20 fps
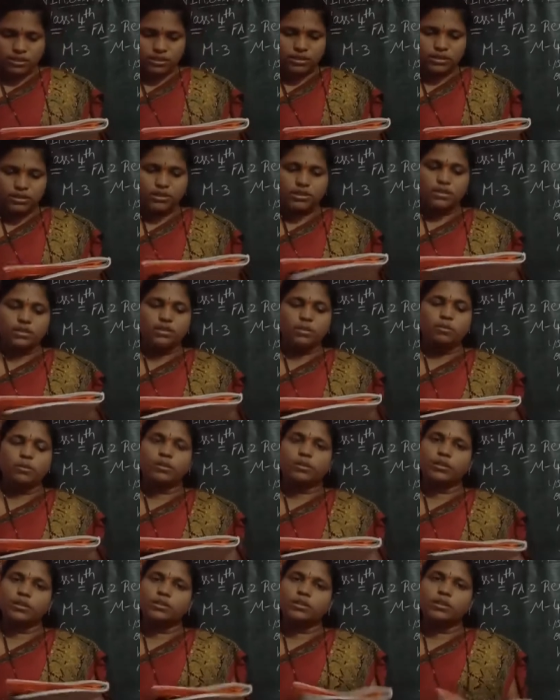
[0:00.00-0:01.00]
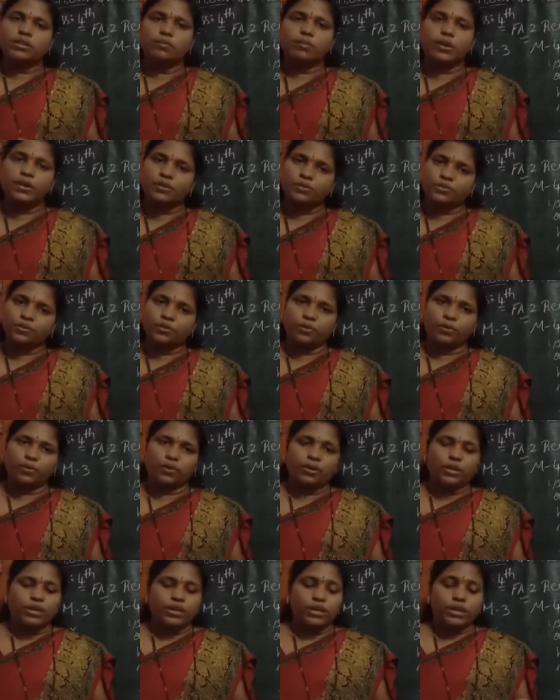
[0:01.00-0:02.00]
This is about your 3.4.
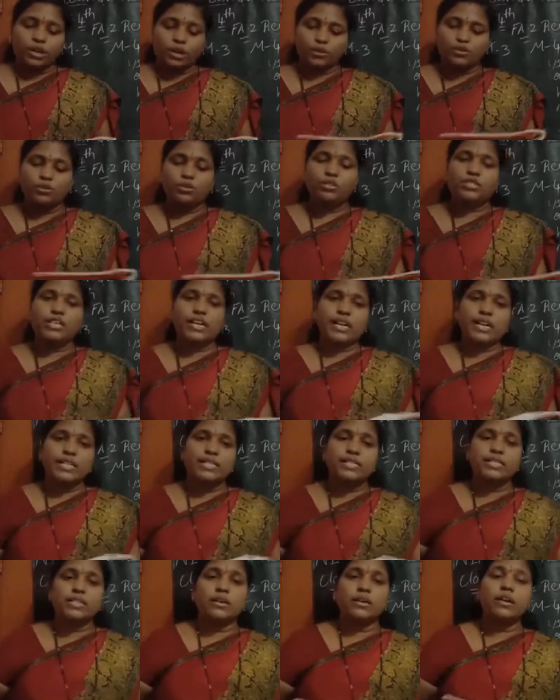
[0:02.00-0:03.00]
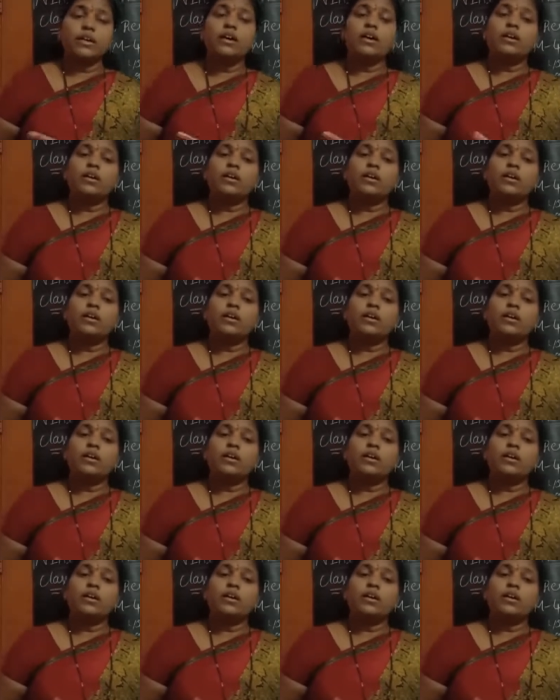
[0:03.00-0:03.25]
You should change the